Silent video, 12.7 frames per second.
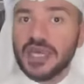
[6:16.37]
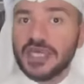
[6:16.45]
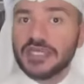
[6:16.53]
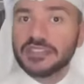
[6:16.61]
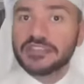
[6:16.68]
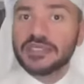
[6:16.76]

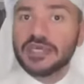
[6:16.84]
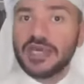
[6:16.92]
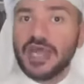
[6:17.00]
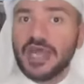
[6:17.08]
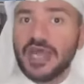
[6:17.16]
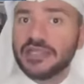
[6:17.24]
and
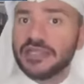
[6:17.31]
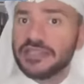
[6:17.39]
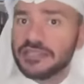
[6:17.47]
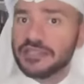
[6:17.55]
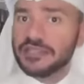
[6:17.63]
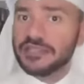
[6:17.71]
uh, and
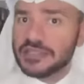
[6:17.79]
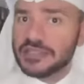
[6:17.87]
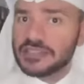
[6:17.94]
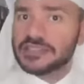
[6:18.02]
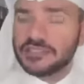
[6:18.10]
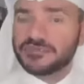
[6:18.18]
in this
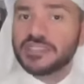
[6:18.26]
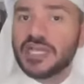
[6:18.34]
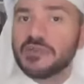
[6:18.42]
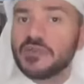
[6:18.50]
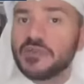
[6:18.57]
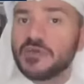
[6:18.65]
tough time,
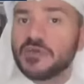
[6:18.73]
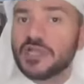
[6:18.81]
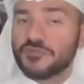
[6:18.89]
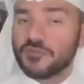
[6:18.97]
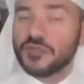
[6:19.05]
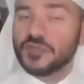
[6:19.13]
Laura, if we
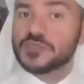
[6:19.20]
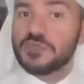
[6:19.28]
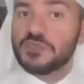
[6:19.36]
don't speak